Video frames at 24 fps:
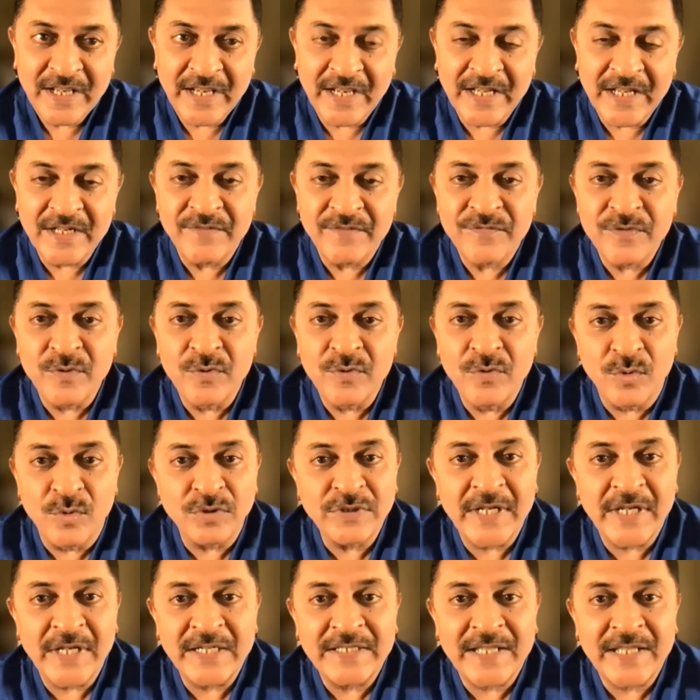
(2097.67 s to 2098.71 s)
And if you know
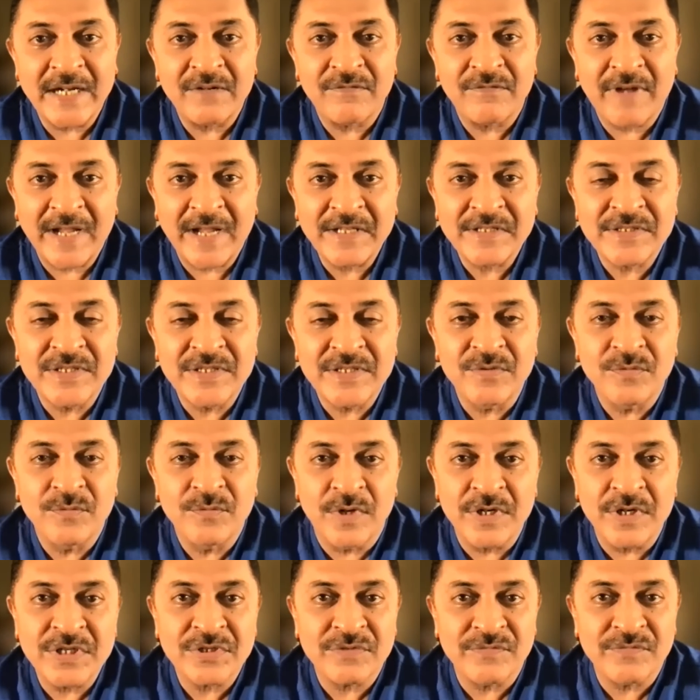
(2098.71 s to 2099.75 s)
that that vaccine
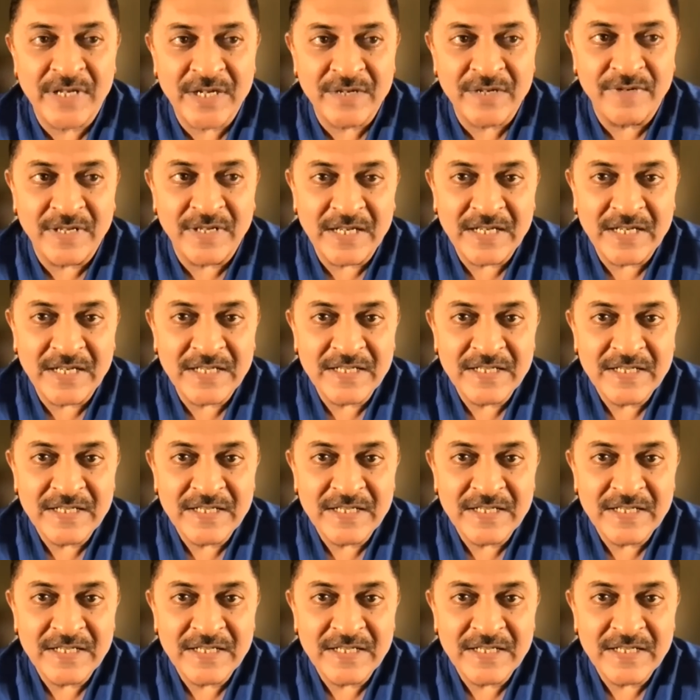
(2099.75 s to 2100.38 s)
works very well